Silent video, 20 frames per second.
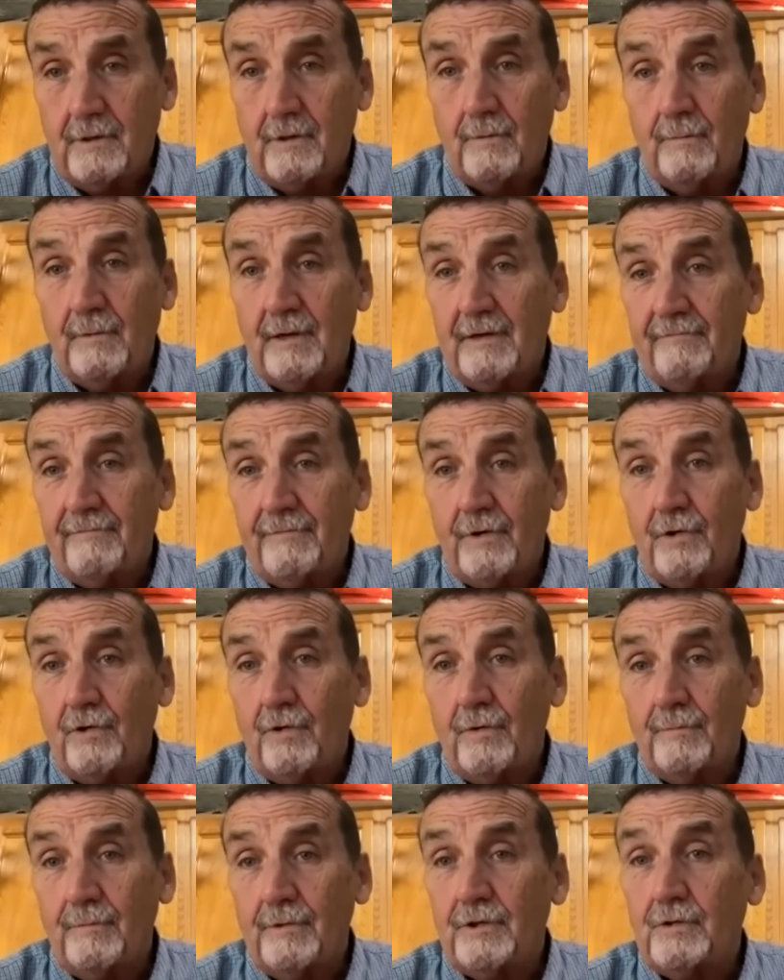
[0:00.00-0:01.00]
on my
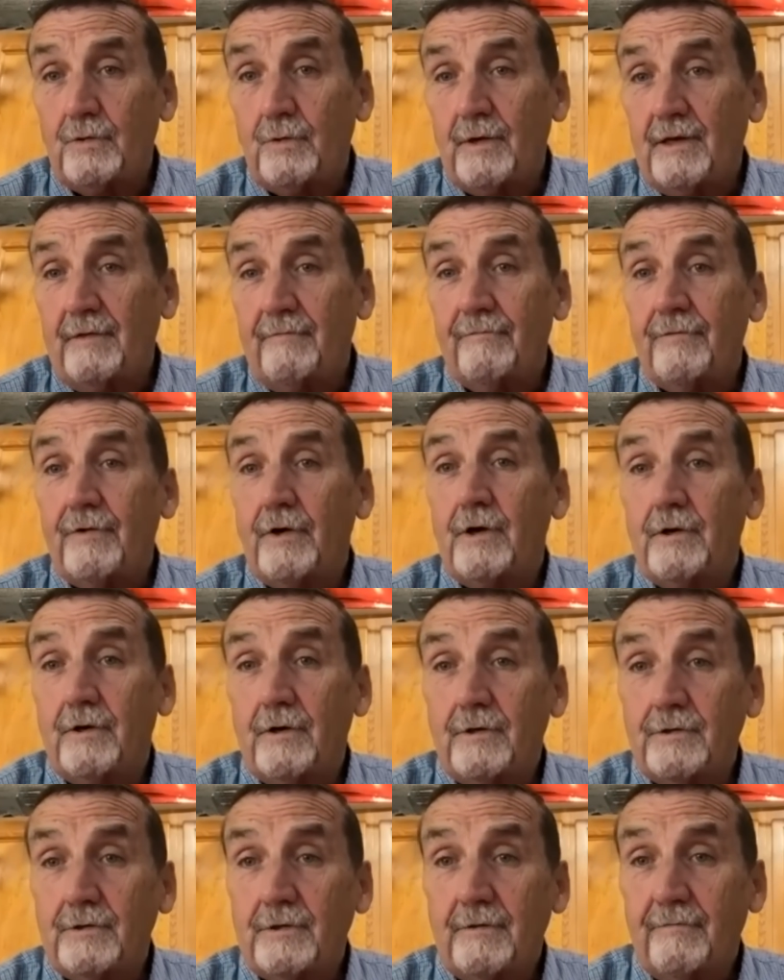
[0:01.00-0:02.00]
phone between
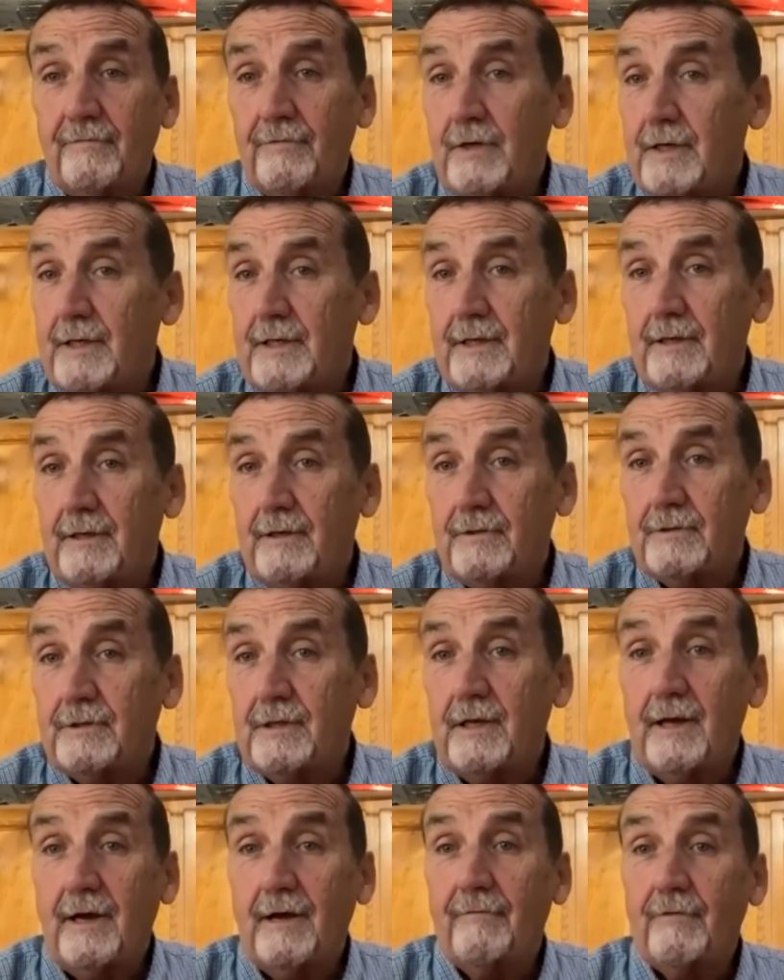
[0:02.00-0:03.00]
photos and videos
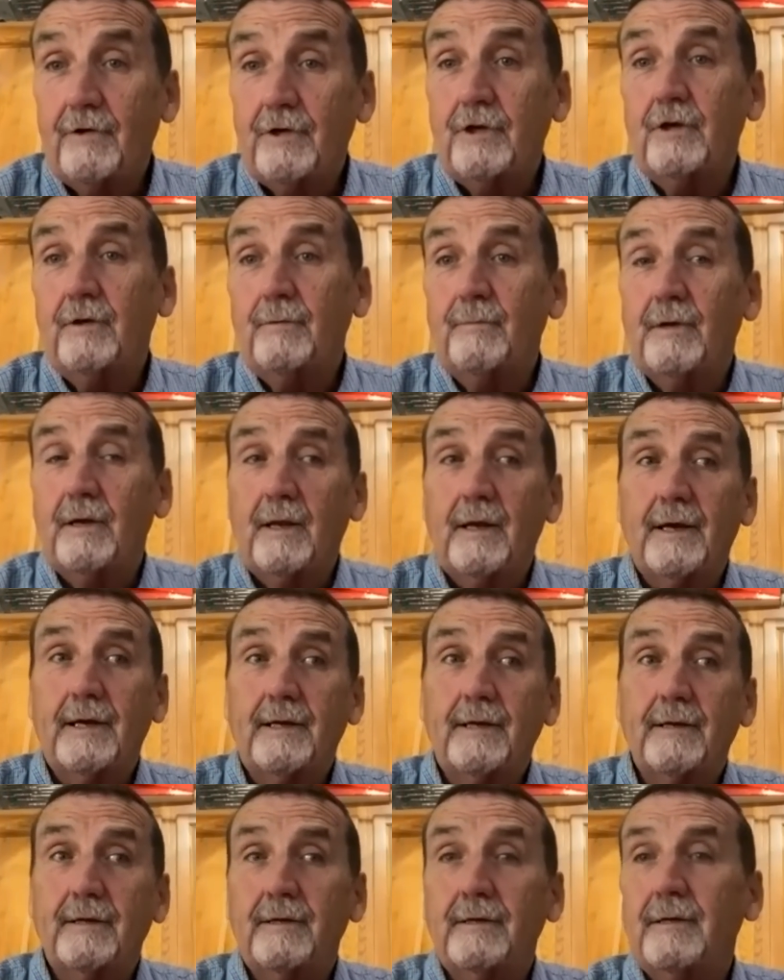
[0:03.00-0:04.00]
that I've
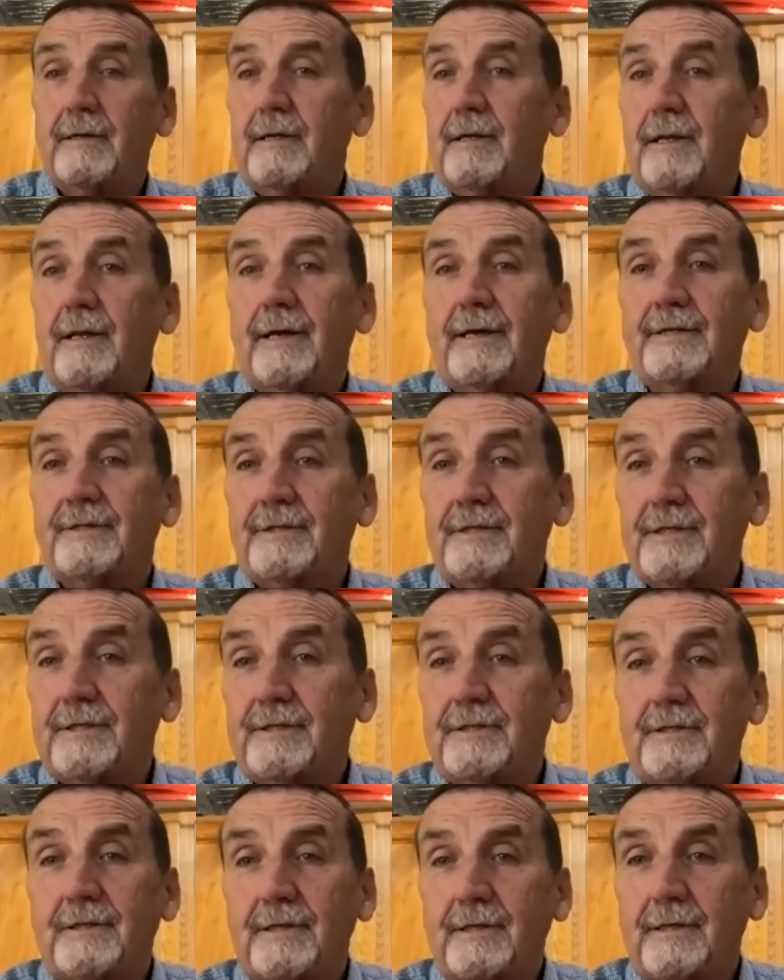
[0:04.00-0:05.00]
accumulated in the last
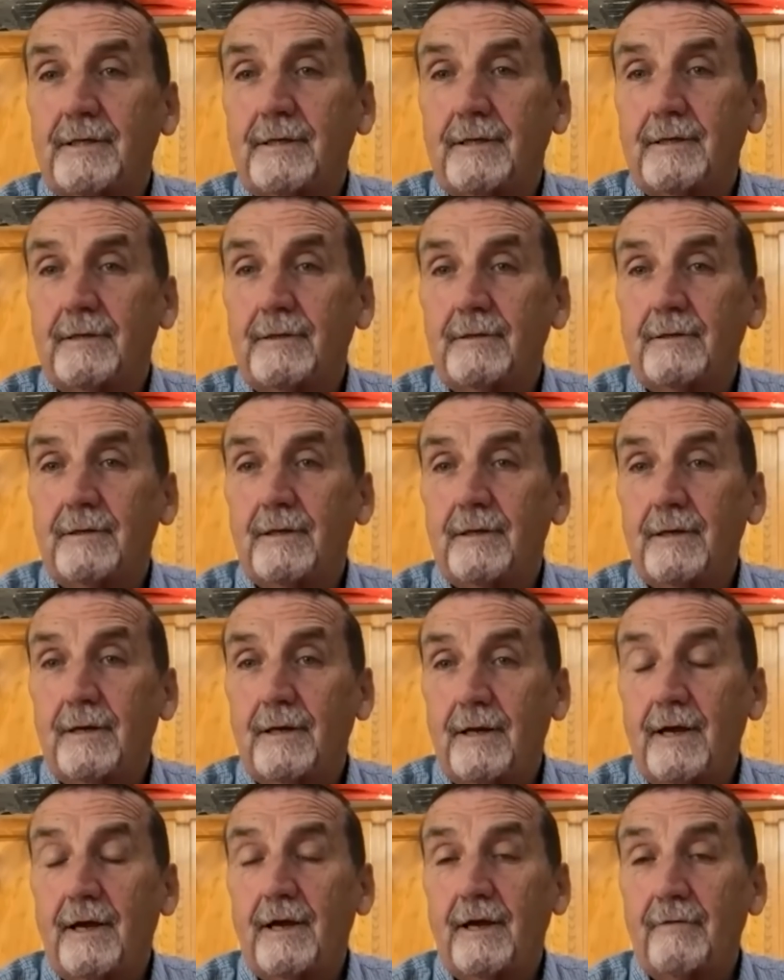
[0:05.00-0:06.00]
16
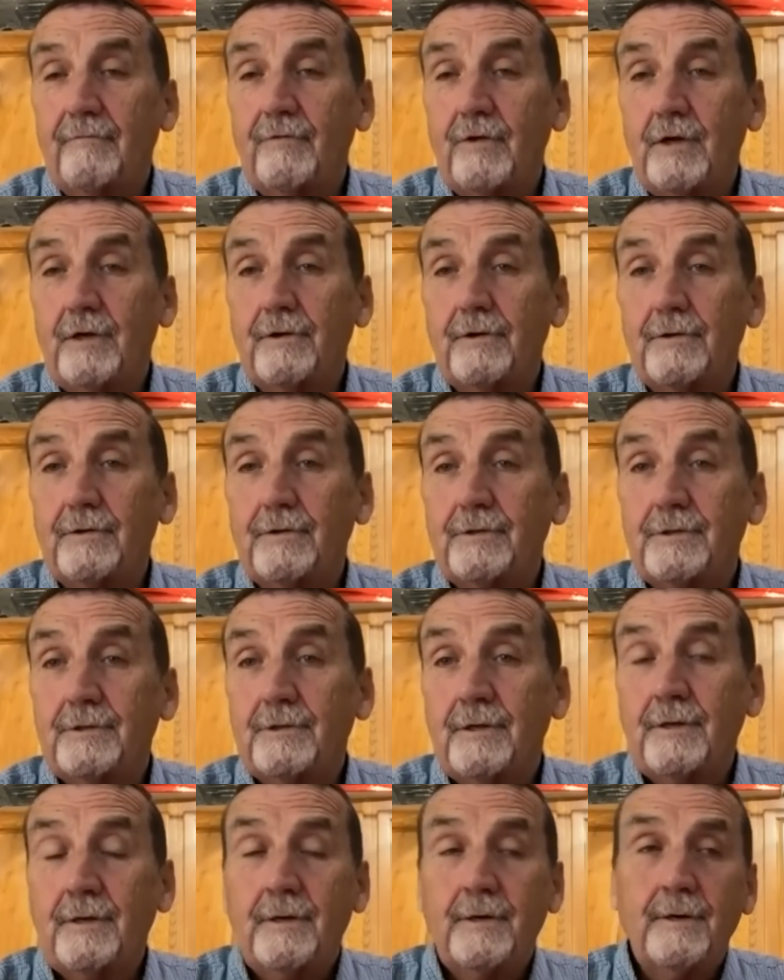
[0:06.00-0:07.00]
and a half years.
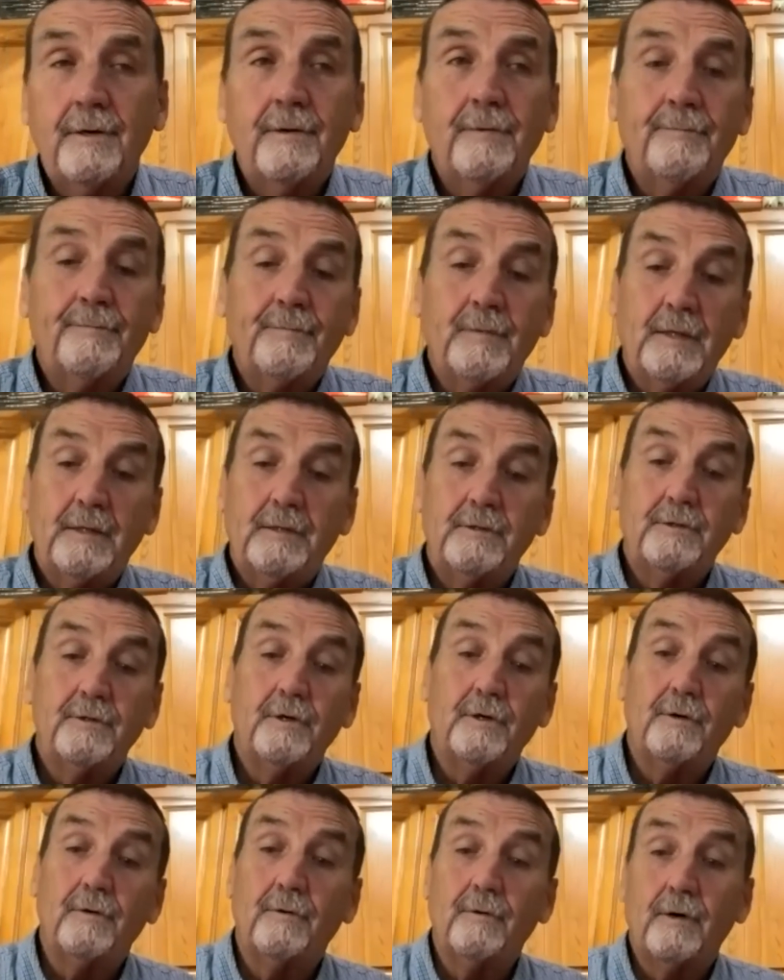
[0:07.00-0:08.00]

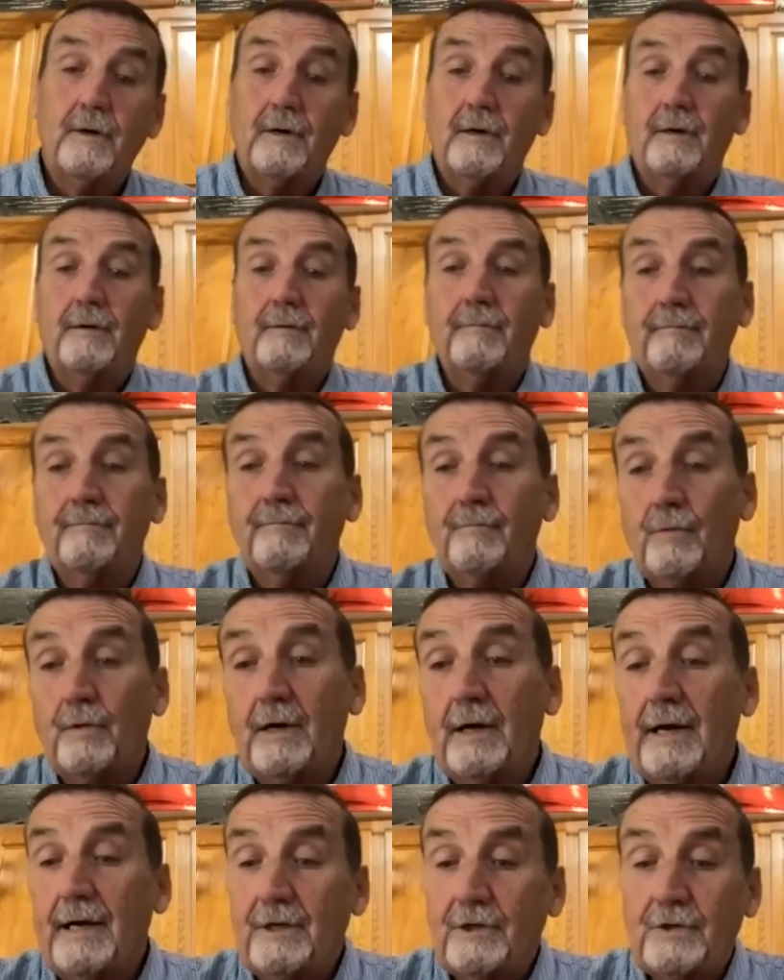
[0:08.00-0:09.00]
So, um,
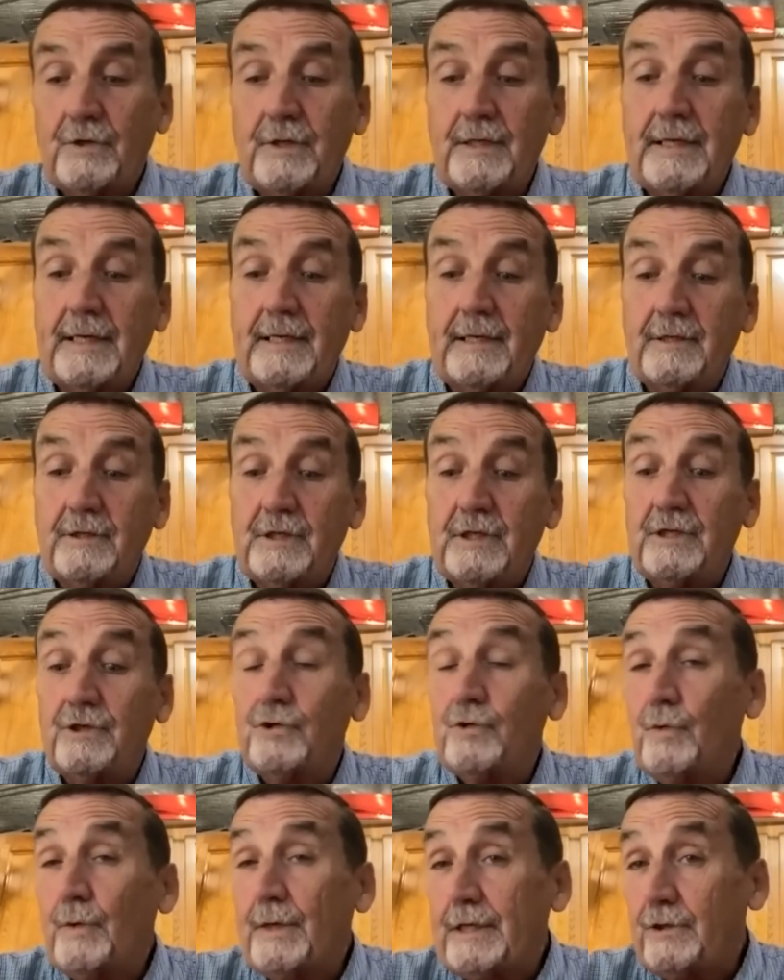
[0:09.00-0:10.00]
well, actually, since
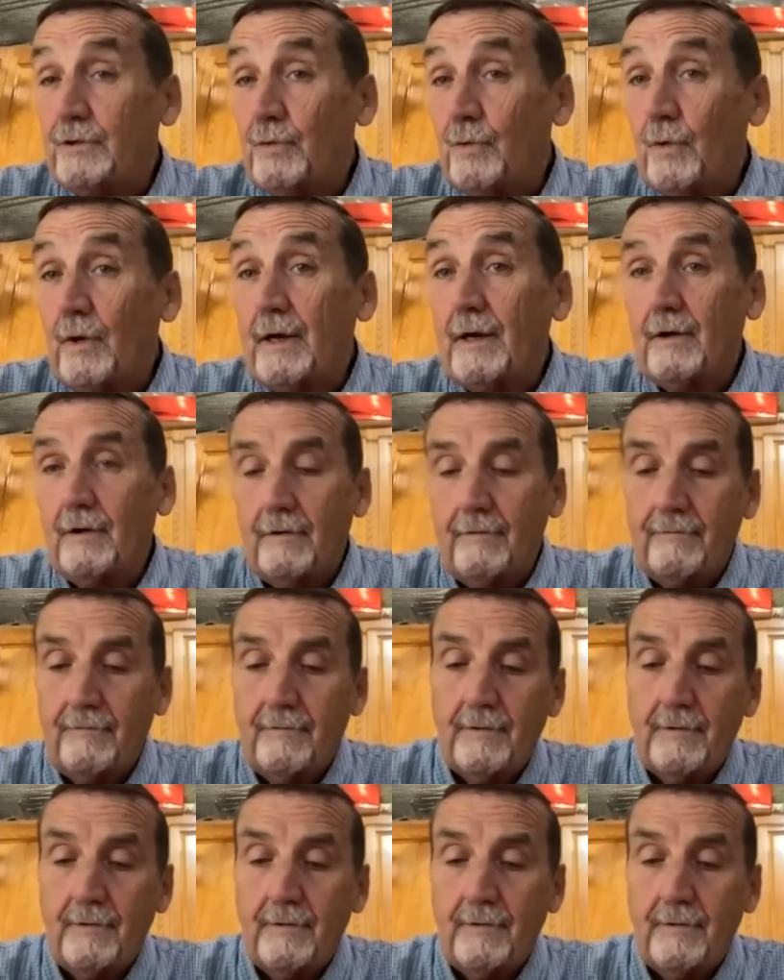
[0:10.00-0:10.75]
2012,